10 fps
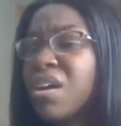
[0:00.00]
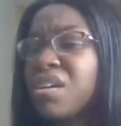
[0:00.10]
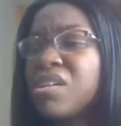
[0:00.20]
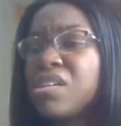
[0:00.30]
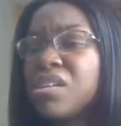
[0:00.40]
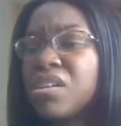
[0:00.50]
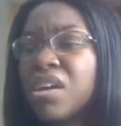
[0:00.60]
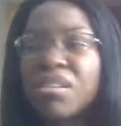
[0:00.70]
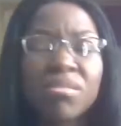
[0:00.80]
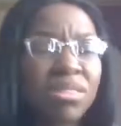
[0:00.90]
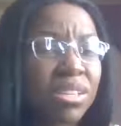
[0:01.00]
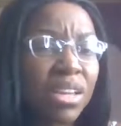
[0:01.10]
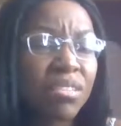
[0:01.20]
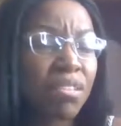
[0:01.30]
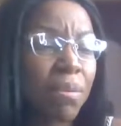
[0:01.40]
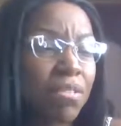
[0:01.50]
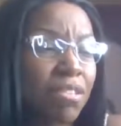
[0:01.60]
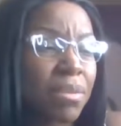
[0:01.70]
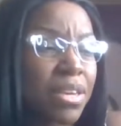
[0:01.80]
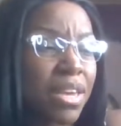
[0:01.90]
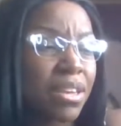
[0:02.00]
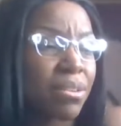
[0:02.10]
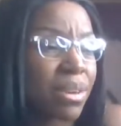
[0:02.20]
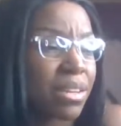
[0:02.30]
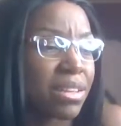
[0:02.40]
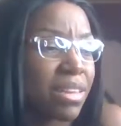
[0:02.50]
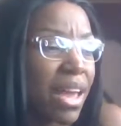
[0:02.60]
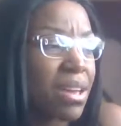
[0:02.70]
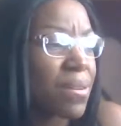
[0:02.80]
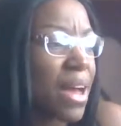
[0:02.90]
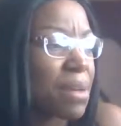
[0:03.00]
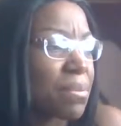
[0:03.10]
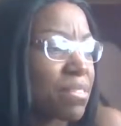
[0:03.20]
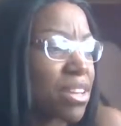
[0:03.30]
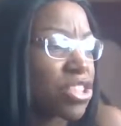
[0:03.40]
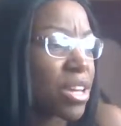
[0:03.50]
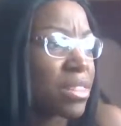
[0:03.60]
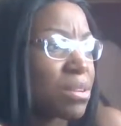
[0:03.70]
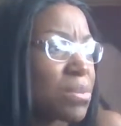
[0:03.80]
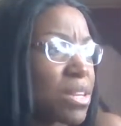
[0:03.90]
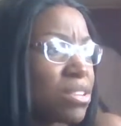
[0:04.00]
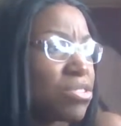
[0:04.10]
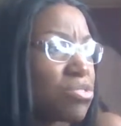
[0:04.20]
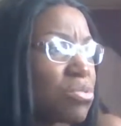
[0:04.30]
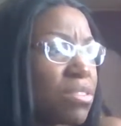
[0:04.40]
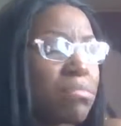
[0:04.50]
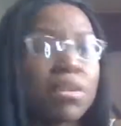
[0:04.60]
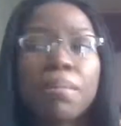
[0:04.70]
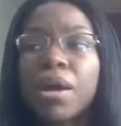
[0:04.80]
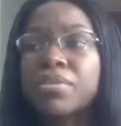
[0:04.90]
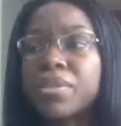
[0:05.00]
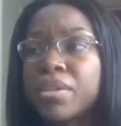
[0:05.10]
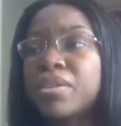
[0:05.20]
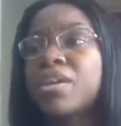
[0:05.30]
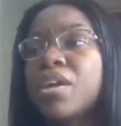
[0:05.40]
I don't think they're supposed to be getting a regular diet with hypertension. I think we need to do something about that.